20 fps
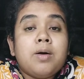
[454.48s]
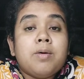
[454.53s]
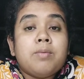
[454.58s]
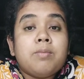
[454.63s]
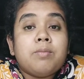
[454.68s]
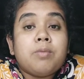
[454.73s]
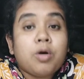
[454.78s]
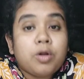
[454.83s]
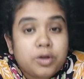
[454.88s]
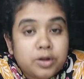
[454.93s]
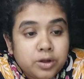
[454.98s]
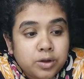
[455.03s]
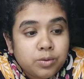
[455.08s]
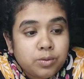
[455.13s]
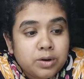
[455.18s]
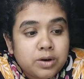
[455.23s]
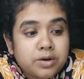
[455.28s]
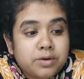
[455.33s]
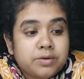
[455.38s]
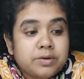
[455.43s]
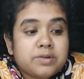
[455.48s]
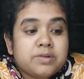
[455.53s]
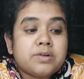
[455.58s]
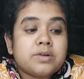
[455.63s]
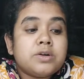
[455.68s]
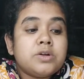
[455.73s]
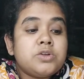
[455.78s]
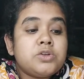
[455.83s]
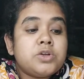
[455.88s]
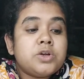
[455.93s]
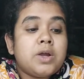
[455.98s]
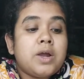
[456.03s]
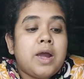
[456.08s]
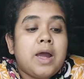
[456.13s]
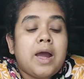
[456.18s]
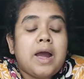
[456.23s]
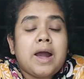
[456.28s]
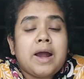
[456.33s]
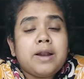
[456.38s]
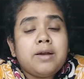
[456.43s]
molecular research,
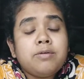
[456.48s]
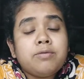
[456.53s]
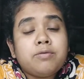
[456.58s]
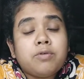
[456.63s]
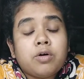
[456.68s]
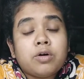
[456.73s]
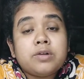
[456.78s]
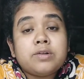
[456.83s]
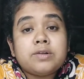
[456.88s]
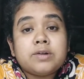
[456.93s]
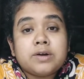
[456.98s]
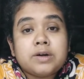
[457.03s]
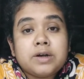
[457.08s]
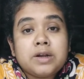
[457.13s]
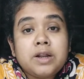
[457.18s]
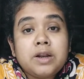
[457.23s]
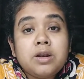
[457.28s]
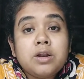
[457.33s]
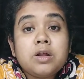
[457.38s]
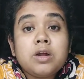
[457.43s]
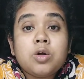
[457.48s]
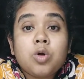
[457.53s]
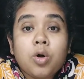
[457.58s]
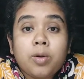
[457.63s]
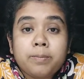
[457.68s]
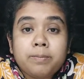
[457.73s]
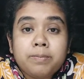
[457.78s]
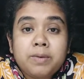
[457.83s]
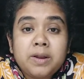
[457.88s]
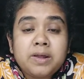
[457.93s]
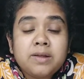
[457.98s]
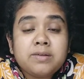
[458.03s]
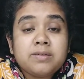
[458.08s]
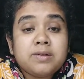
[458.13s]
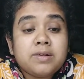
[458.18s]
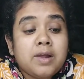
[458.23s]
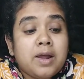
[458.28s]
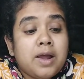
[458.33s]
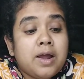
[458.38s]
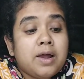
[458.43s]
and for certain
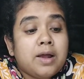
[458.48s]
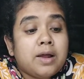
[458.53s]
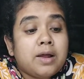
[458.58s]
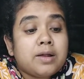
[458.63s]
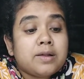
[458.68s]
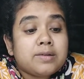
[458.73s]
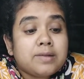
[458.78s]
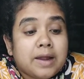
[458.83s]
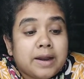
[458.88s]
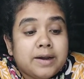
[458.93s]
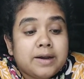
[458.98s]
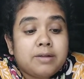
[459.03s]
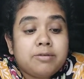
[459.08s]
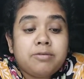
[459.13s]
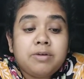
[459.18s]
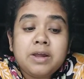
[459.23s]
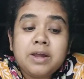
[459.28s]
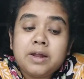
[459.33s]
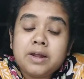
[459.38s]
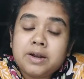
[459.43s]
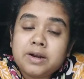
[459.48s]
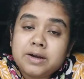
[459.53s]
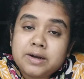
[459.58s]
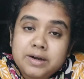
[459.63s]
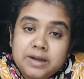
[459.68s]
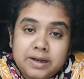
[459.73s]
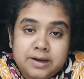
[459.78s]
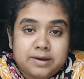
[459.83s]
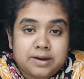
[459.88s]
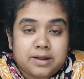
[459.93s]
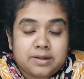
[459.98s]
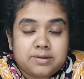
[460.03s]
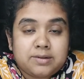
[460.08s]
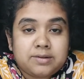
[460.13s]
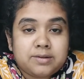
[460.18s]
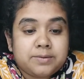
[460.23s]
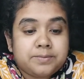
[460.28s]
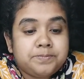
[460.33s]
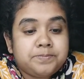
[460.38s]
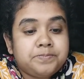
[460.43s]
complex scientific
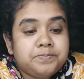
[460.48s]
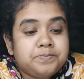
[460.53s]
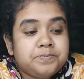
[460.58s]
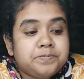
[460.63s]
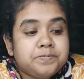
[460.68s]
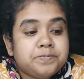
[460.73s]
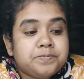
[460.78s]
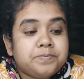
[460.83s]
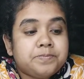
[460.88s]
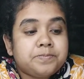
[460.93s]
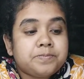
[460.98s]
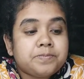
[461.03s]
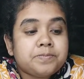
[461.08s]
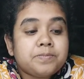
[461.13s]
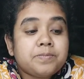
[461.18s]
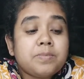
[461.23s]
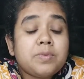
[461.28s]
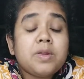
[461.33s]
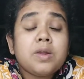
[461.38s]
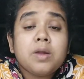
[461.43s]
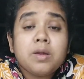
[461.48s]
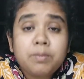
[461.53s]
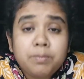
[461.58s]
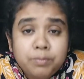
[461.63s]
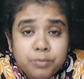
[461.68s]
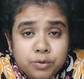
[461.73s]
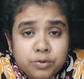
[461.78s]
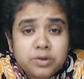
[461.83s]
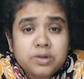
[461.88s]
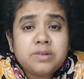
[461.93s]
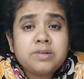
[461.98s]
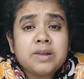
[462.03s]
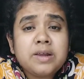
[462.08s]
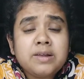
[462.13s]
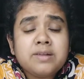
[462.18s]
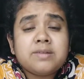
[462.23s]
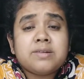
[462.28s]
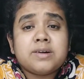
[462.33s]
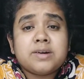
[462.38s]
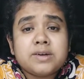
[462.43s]
datas. Processing
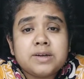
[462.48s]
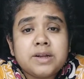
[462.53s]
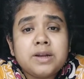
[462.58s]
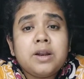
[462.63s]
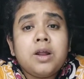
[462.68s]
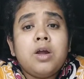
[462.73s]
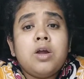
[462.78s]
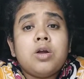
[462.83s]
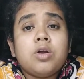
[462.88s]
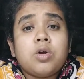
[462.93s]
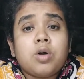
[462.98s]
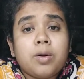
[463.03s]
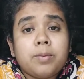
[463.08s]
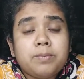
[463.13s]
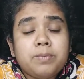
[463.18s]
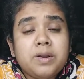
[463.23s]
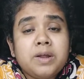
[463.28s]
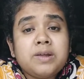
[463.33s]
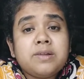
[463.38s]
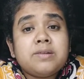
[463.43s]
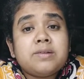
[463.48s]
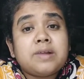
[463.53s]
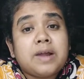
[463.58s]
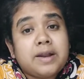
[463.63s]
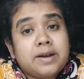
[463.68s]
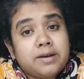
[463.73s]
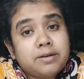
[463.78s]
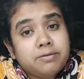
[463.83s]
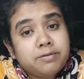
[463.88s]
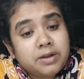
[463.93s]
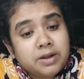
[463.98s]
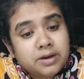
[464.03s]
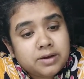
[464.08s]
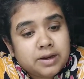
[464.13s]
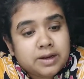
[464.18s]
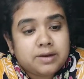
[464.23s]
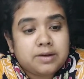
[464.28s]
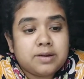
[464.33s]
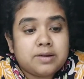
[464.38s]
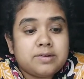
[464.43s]
certain complex scientific
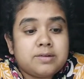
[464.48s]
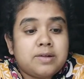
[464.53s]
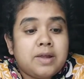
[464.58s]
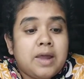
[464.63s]
data,